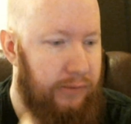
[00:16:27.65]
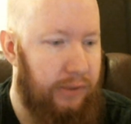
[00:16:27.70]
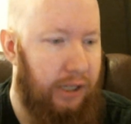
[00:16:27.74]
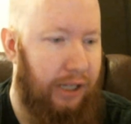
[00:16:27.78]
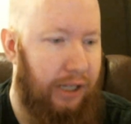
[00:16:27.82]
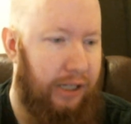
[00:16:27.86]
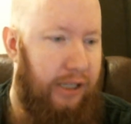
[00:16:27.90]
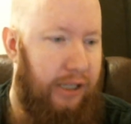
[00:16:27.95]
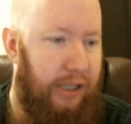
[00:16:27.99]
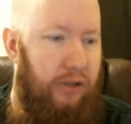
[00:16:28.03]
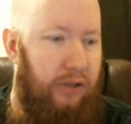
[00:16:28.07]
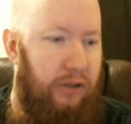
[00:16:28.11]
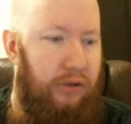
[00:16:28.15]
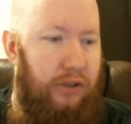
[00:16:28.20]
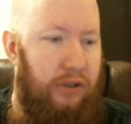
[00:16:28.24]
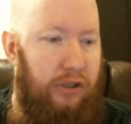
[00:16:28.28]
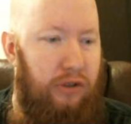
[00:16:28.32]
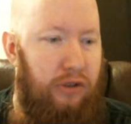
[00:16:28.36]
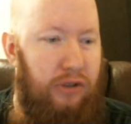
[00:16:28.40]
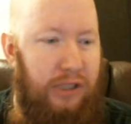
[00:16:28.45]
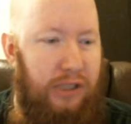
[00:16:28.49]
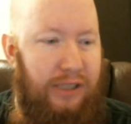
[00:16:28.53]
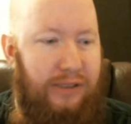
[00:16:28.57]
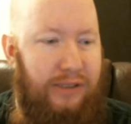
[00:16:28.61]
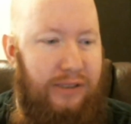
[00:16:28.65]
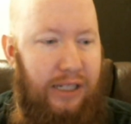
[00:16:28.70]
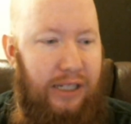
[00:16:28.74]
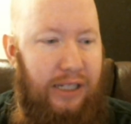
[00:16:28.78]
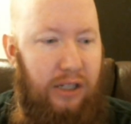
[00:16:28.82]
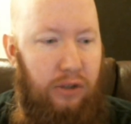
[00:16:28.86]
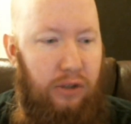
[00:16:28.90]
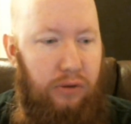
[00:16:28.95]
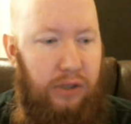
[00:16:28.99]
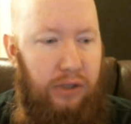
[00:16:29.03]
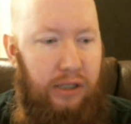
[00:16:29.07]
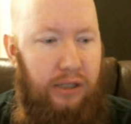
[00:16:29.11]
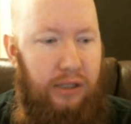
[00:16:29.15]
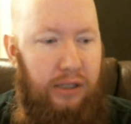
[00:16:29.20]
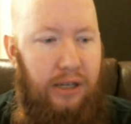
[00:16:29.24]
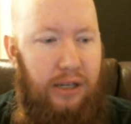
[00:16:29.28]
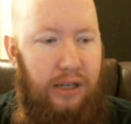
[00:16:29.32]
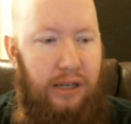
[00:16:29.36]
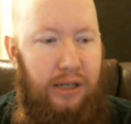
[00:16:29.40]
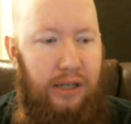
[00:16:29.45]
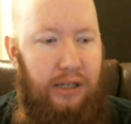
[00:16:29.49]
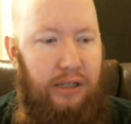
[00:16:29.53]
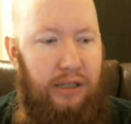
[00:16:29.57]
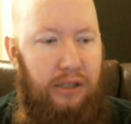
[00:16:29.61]
and killed, you at least get loot there.
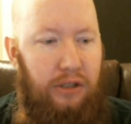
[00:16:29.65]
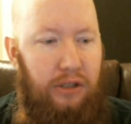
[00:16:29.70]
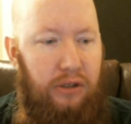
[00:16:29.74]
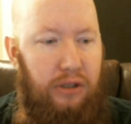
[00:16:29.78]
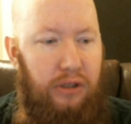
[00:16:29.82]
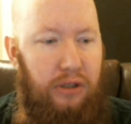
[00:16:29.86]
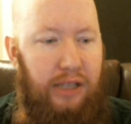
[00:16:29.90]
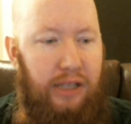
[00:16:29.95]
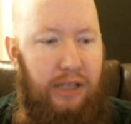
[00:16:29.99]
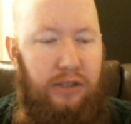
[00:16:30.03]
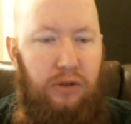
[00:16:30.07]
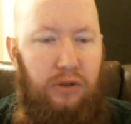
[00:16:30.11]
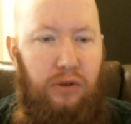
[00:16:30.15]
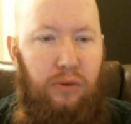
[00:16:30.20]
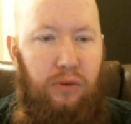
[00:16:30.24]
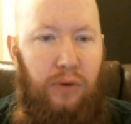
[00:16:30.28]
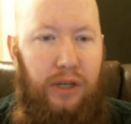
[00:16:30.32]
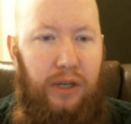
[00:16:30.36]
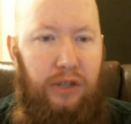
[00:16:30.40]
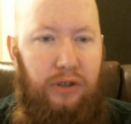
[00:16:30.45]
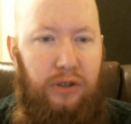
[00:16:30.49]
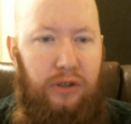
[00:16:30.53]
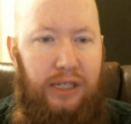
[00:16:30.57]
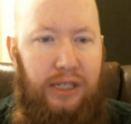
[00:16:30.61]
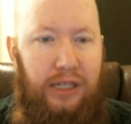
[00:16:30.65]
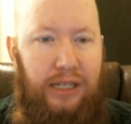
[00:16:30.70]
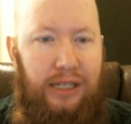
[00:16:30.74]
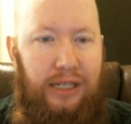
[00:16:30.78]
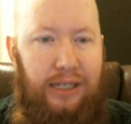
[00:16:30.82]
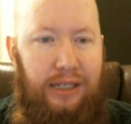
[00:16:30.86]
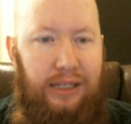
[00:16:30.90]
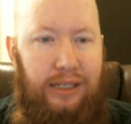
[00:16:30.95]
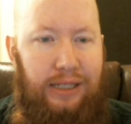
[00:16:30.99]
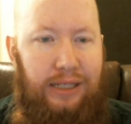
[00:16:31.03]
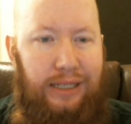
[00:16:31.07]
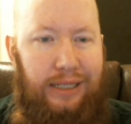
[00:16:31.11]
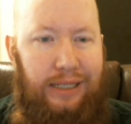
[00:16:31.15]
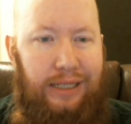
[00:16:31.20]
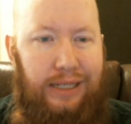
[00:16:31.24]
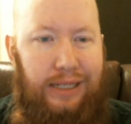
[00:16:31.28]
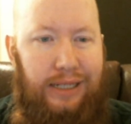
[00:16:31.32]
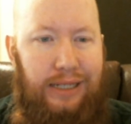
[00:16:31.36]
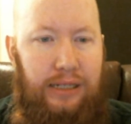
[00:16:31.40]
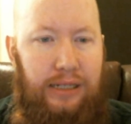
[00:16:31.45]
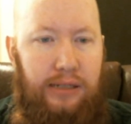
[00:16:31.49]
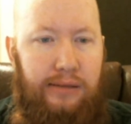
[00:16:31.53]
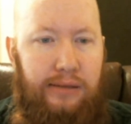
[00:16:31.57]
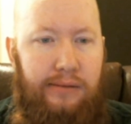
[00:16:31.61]
That's the only way you can get any
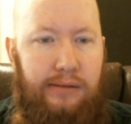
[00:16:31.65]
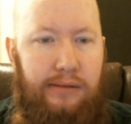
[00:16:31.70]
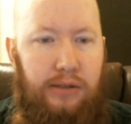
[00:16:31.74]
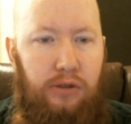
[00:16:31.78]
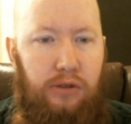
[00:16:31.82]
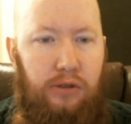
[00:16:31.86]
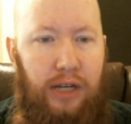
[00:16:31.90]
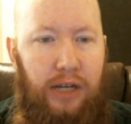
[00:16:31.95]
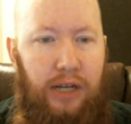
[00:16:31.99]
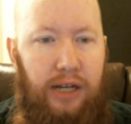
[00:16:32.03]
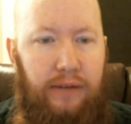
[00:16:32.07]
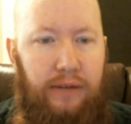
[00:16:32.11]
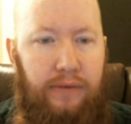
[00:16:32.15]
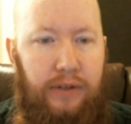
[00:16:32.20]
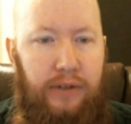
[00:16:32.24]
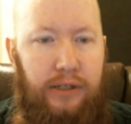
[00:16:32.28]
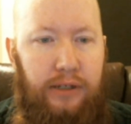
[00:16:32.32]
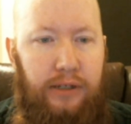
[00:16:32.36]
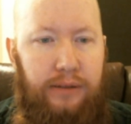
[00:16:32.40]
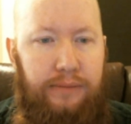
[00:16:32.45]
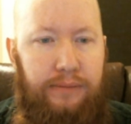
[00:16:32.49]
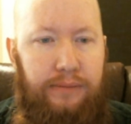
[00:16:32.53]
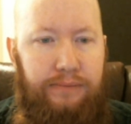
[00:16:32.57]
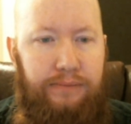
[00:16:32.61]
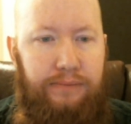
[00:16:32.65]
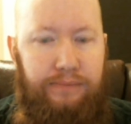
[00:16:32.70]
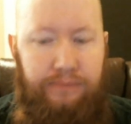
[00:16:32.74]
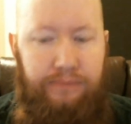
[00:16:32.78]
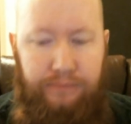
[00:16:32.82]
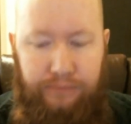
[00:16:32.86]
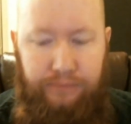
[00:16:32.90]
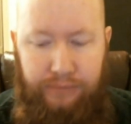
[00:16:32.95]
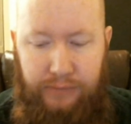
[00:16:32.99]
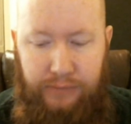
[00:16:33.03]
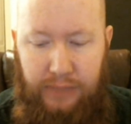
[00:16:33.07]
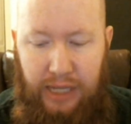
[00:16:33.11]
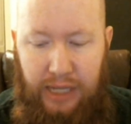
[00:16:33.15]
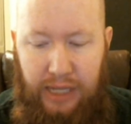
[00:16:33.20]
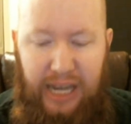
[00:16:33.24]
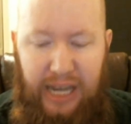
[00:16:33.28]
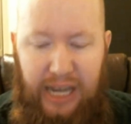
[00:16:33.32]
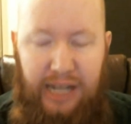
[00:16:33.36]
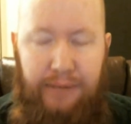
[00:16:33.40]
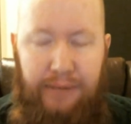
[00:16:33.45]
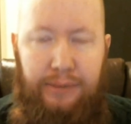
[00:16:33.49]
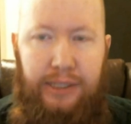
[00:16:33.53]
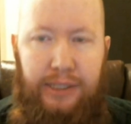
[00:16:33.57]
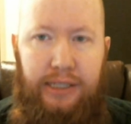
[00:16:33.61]
loot out of a
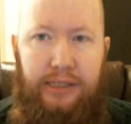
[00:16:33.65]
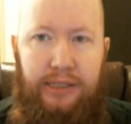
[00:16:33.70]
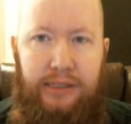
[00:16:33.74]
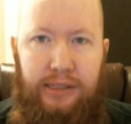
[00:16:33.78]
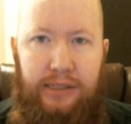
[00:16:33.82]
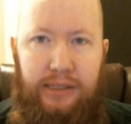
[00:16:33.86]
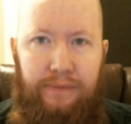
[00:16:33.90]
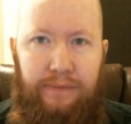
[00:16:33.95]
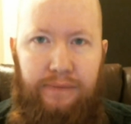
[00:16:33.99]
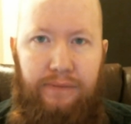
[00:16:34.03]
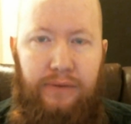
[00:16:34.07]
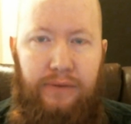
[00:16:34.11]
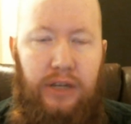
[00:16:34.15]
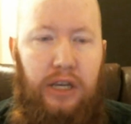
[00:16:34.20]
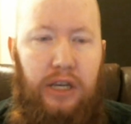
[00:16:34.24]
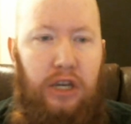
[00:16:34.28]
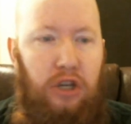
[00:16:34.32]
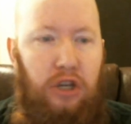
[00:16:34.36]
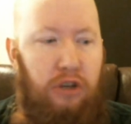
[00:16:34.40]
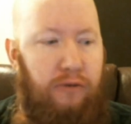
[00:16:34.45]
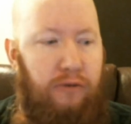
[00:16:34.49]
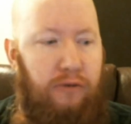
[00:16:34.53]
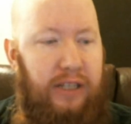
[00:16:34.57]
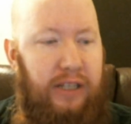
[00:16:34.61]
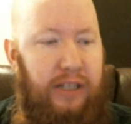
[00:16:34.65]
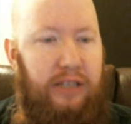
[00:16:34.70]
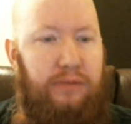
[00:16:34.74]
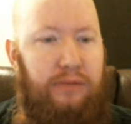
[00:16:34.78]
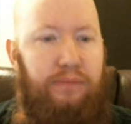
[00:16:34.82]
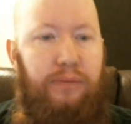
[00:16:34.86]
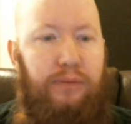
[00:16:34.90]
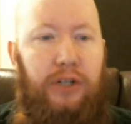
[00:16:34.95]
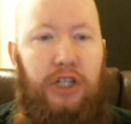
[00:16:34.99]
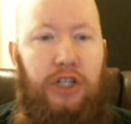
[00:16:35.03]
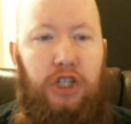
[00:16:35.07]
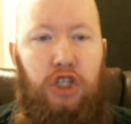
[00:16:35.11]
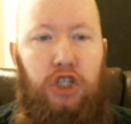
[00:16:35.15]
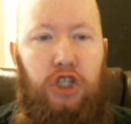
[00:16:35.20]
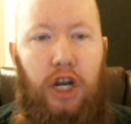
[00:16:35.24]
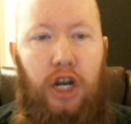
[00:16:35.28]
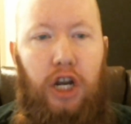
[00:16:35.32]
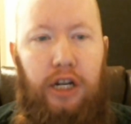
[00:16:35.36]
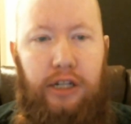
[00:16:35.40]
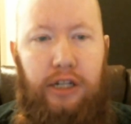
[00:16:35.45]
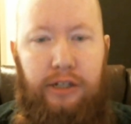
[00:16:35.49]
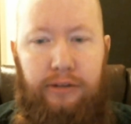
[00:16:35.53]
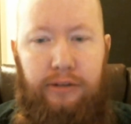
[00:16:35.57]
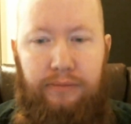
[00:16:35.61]
enemy is if you've at least put a
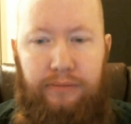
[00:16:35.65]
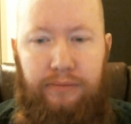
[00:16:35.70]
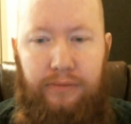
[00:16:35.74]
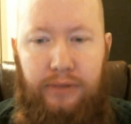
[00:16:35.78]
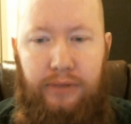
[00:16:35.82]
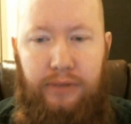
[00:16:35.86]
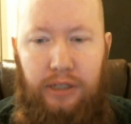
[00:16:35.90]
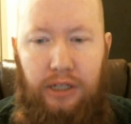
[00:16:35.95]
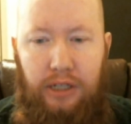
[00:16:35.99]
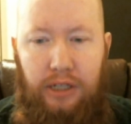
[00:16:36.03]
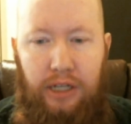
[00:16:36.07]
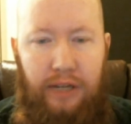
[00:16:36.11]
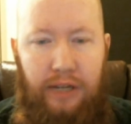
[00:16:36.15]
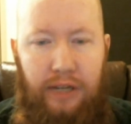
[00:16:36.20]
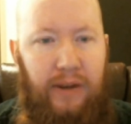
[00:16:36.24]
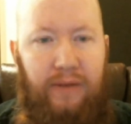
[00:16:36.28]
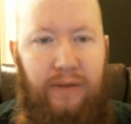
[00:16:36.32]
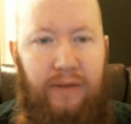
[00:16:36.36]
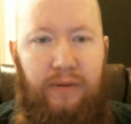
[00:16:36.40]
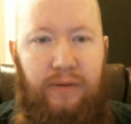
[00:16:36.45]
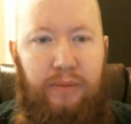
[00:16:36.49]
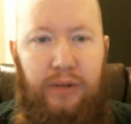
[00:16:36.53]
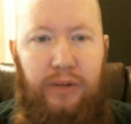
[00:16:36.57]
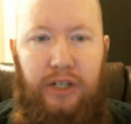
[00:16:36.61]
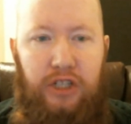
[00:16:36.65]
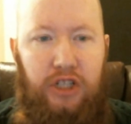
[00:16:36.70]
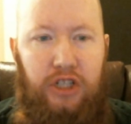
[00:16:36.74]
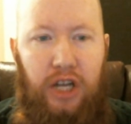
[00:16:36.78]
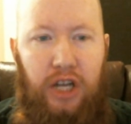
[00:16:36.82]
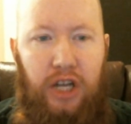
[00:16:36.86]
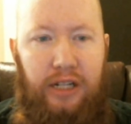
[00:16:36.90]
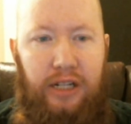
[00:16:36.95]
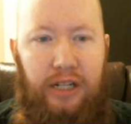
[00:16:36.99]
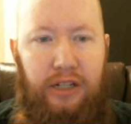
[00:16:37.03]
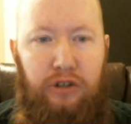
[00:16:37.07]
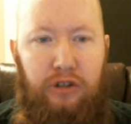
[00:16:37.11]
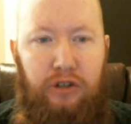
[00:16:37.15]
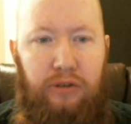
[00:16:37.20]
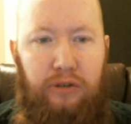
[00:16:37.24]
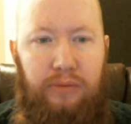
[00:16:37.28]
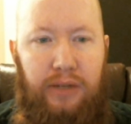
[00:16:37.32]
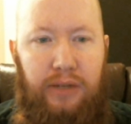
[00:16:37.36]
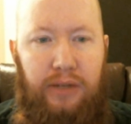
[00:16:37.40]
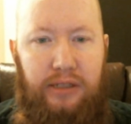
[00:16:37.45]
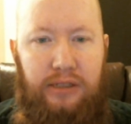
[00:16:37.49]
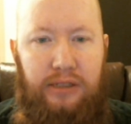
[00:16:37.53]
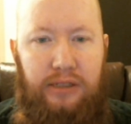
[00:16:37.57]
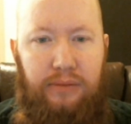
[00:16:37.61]
shot into him. If you haven't put a shot into
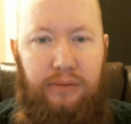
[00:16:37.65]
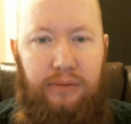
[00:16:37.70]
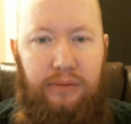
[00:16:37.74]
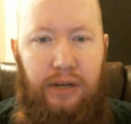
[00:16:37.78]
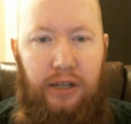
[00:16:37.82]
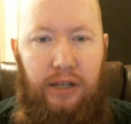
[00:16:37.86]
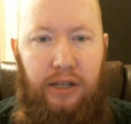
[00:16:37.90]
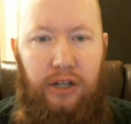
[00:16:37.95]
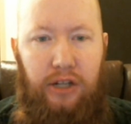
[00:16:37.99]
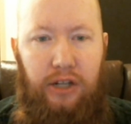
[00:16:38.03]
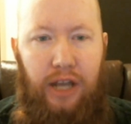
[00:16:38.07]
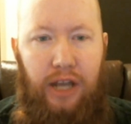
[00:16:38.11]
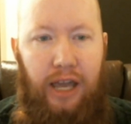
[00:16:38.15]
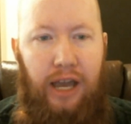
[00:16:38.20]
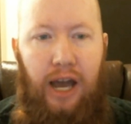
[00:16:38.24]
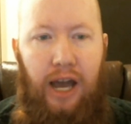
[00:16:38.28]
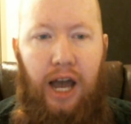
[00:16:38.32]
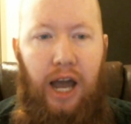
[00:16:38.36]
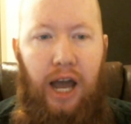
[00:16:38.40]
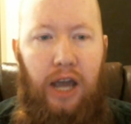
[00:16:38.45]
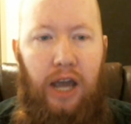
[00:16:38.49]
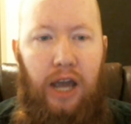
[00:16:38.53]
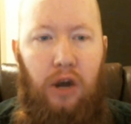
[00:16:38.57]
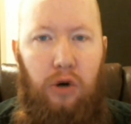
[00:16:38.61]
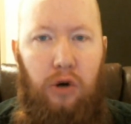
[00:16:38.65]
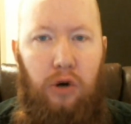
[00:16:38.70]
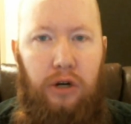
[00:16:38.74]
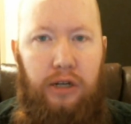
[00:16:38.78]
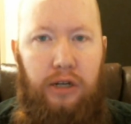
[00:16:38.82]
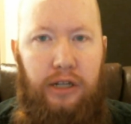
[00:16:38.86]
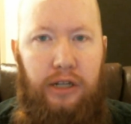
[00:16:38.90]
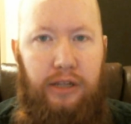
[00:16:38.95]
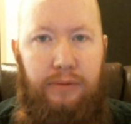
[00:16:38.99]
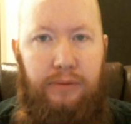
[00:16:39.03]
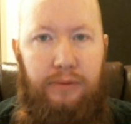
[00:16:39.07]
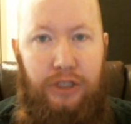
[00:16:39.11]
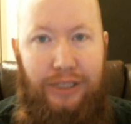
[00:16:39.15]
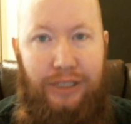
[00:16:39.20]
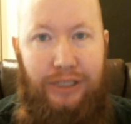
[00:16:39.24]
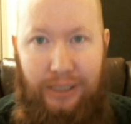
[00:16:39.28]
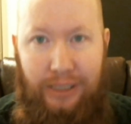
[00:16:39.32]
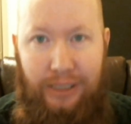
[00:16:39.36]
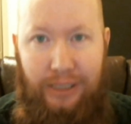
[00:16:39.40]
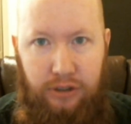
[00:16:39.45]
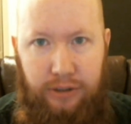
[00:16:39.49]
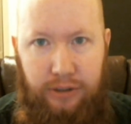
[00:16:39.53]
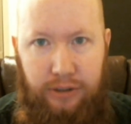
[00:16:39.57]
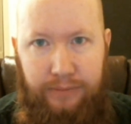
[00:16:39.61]
him and some other AI or another person
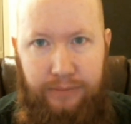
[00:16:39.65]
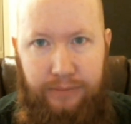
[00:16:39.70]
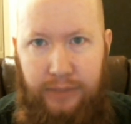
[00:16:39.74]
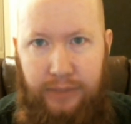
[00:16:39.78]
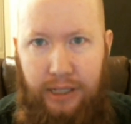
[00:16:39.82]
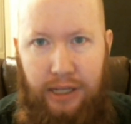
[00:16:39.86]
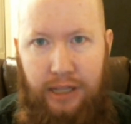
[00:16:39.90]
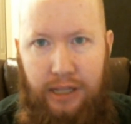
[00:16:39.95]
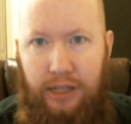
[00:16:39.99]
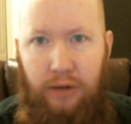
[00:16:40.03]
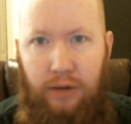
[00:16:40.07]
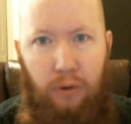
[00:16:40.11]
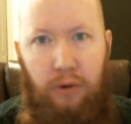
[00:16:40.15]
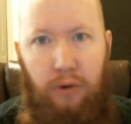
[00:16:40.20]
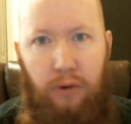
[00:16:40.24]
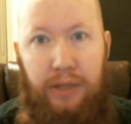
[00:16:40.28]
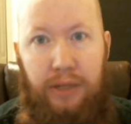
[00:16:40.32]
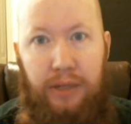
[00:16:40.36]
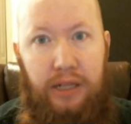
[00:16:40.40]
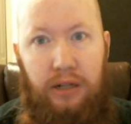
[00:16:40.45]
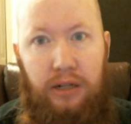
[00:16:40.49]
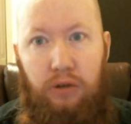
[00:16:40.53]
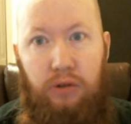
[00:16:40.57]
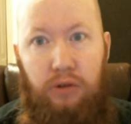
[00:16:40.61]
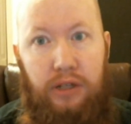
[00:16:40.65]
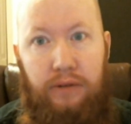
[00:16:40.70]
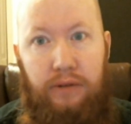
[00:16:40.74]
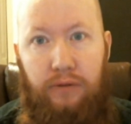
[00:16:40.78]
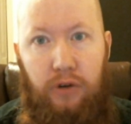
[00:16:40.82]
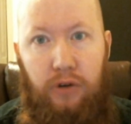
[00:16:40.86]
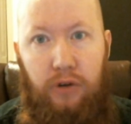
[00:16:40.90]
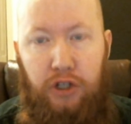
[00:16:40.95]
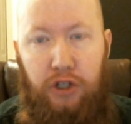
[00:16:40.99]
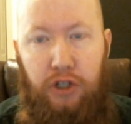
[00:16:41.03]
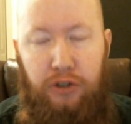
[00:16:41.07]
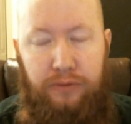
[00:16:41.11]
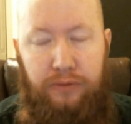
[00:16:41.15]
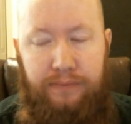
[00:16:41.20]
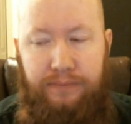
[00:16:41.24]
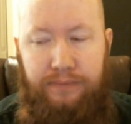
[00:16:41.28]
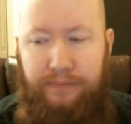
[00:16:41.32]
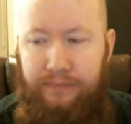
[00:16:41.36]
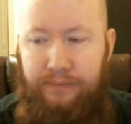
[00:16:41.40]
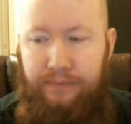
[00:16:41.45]
kills him, there won't be loot there for you.